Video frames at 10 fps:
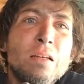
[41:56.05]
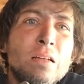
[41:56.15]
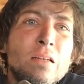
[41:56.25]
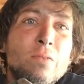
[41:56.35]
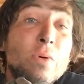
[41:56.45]
You
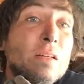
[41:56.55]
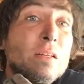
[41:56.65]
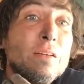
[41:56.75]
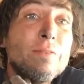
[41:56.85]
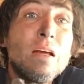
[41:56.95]
know, we
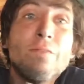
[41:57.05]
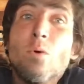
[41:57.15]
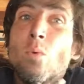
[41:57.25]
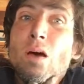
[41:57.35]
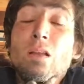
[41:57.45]
didn't even have a
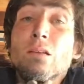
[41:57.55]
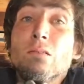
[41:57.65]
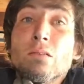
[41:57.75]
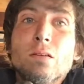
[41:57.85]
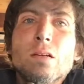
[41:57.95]
wedding
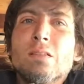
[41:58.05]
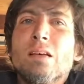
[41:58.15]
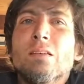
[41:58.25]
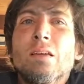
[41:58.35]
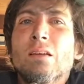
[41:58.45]
because
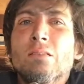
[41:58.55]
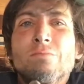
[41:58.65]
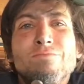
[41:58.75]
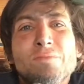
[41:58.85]
you know,